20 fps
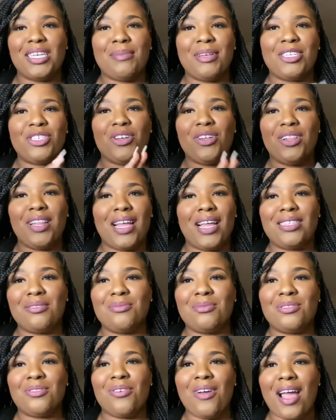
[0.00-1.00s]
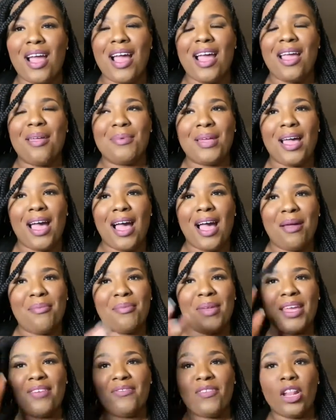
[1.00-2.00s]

Make sure you like, subscribe, comment.